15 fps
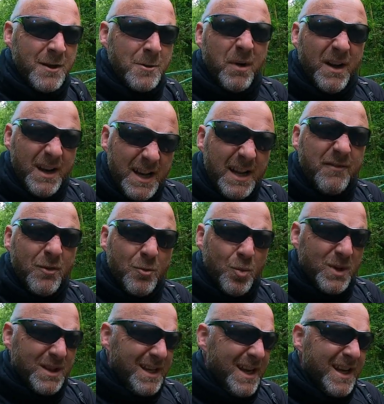but living
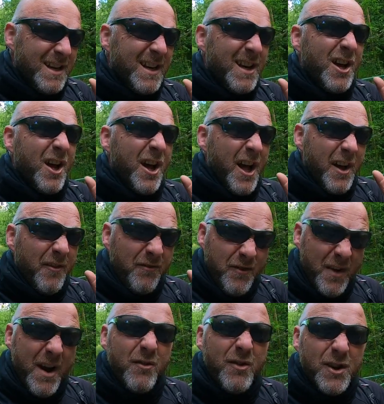within
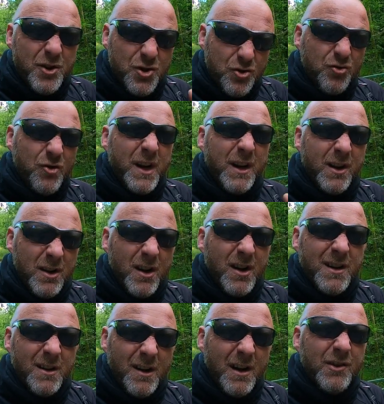very strict
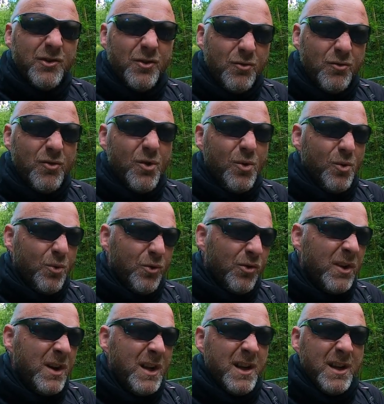guidelines and rules,